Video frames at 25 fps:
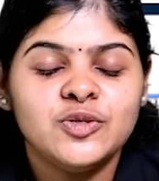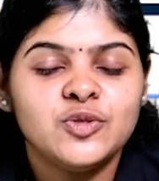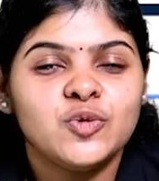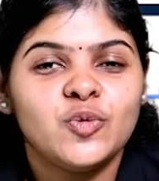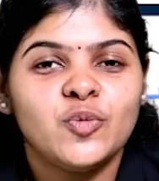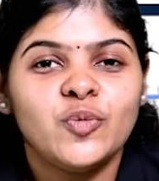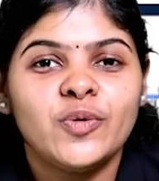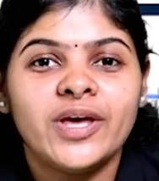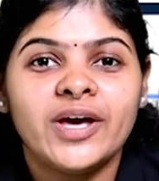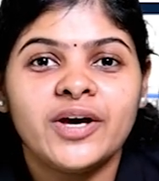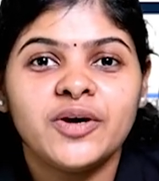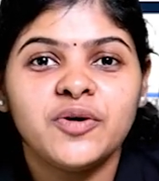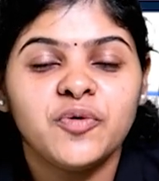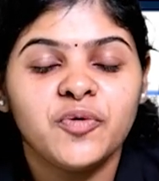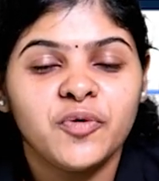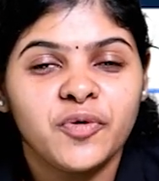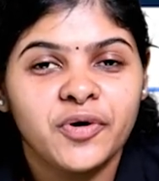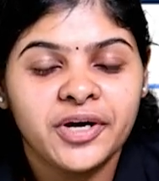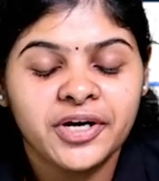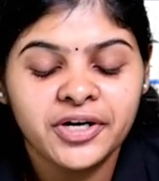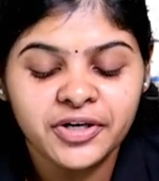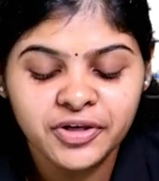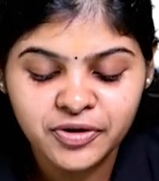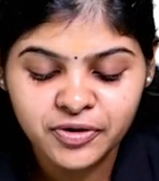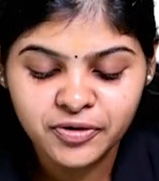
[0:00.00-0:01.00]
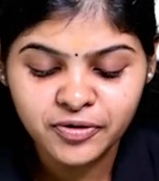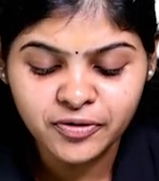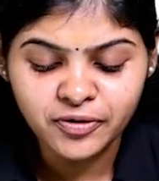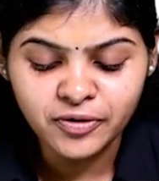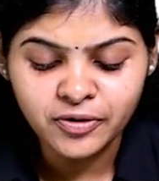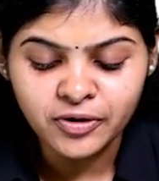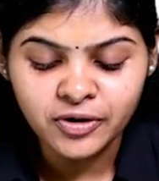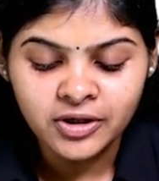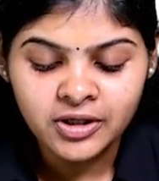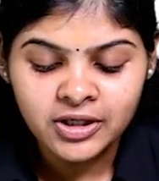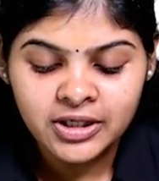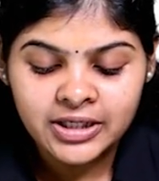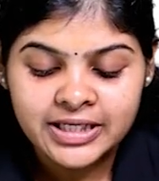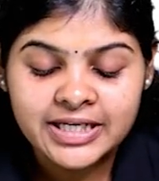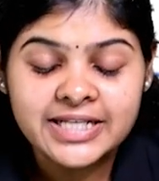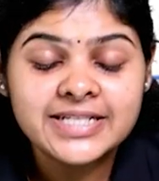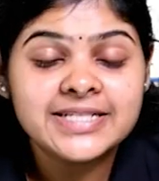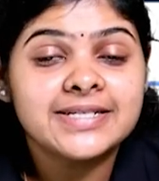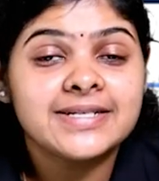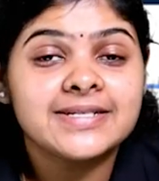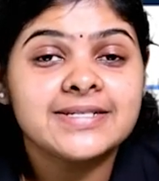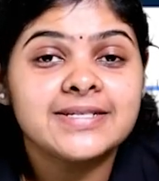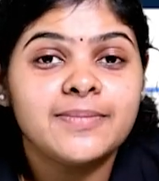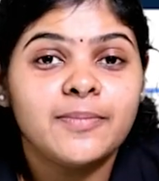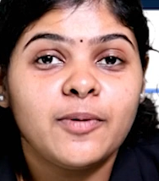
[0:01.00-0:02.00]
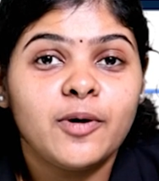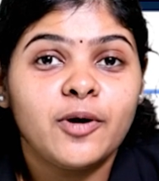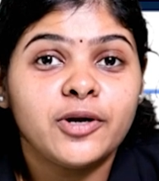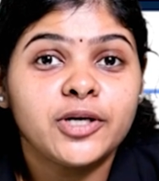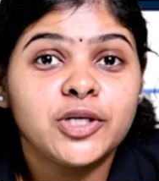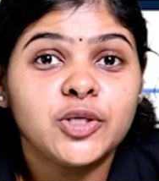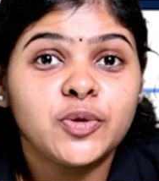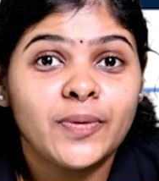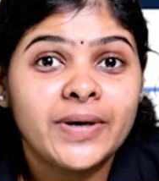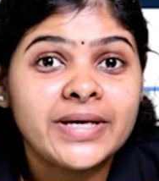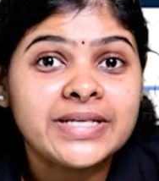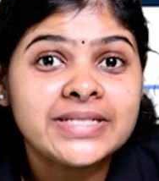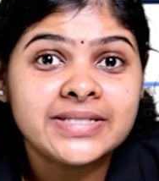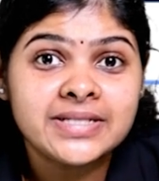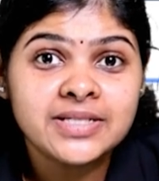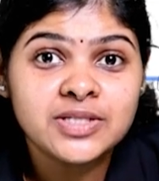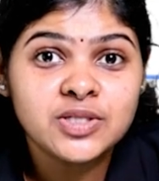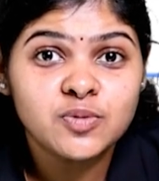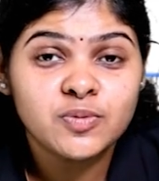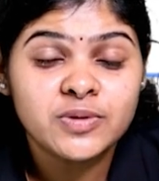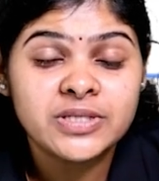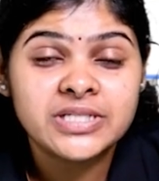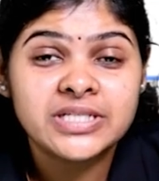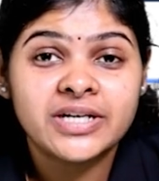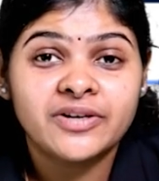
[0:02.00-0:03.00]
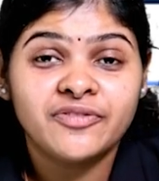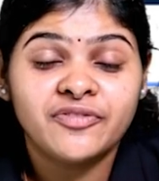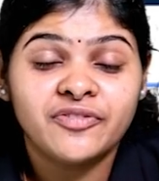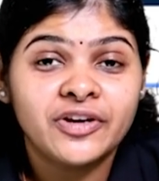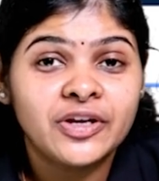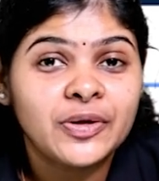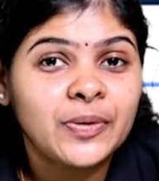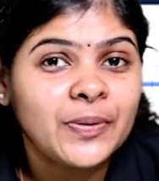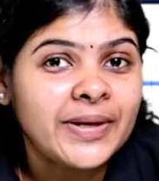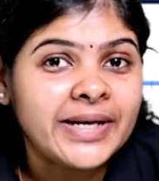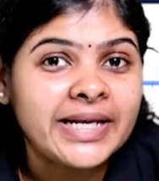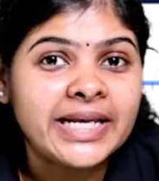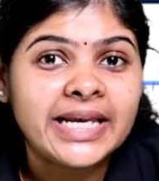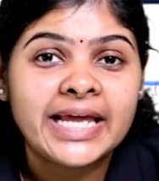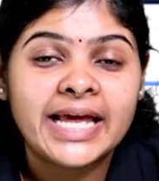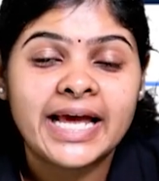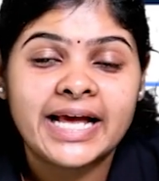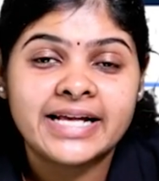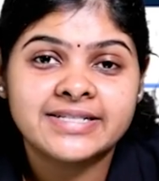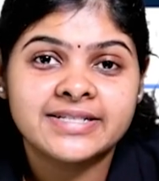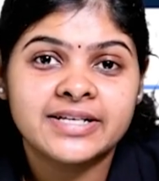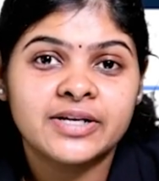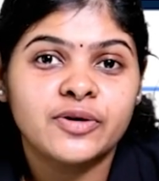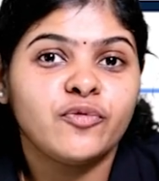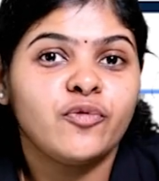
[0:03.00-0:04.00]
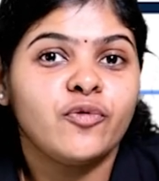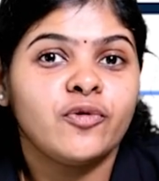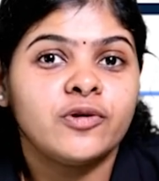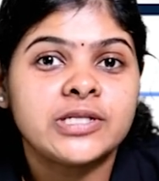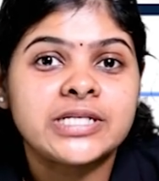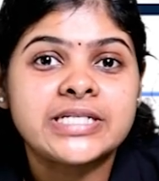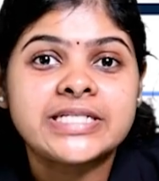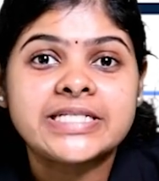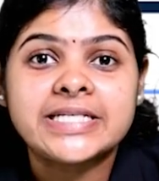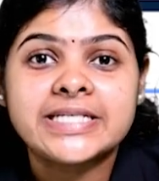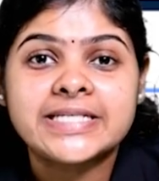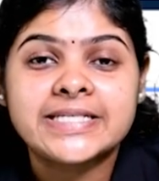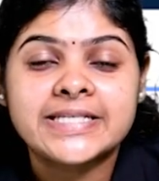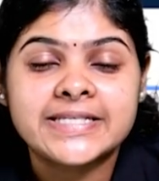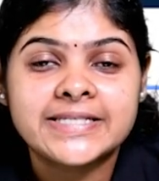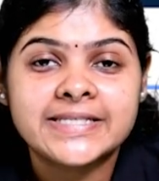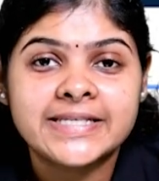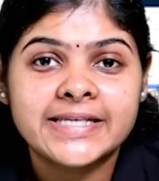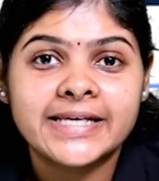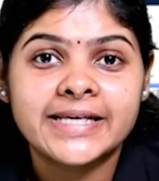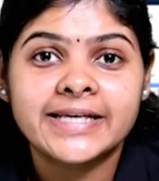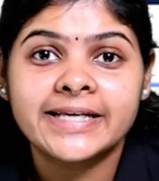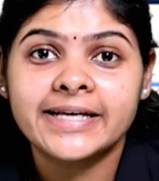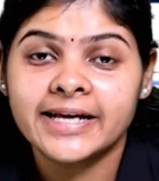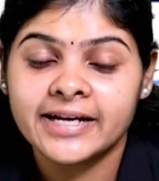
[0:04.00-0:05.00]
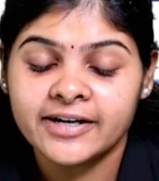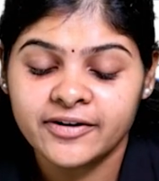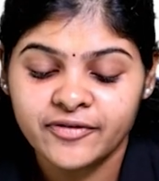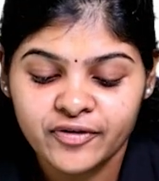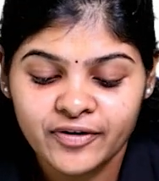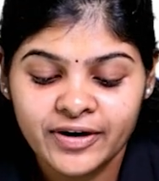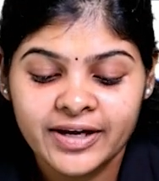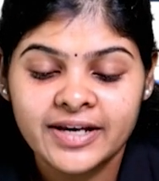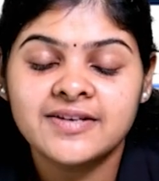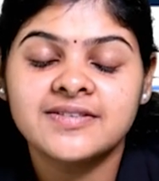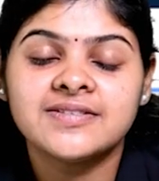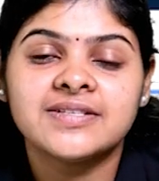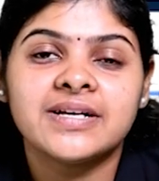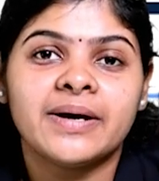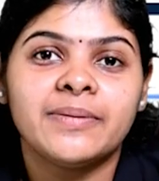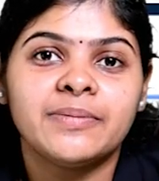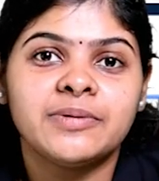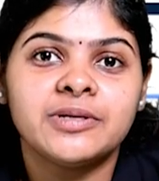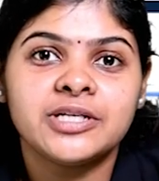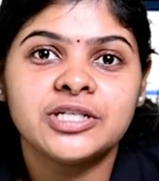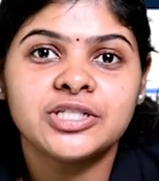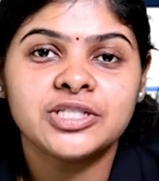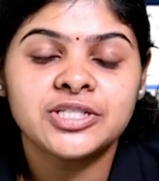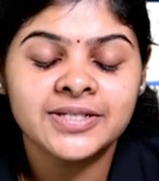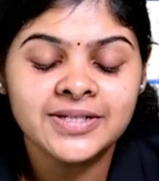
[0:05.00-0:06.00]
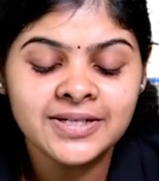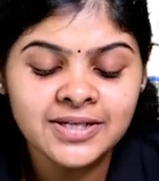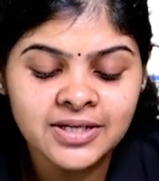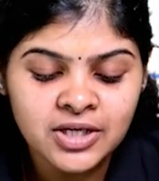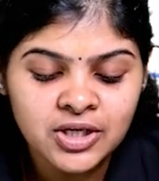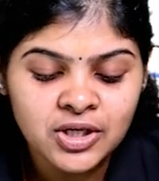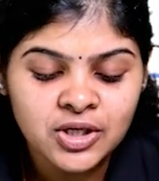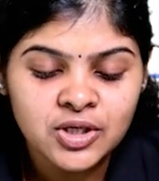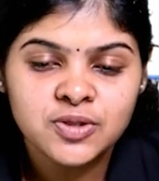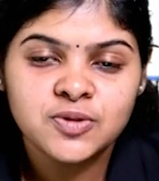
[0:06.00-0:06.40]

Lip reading: So we are going to discuss about questions which are frequently asking for the GCC country examination.